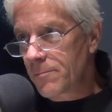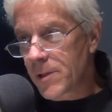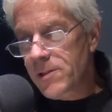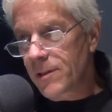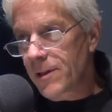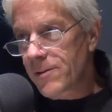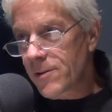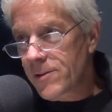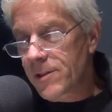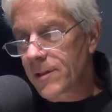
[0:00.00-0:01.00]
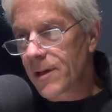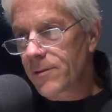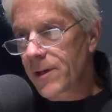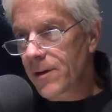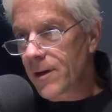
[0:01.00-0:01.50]
missileers are still
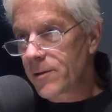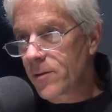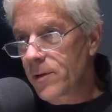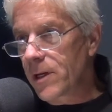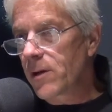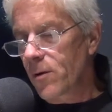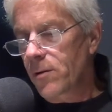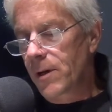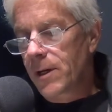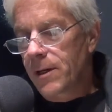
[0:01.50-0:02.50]
out there on duty, or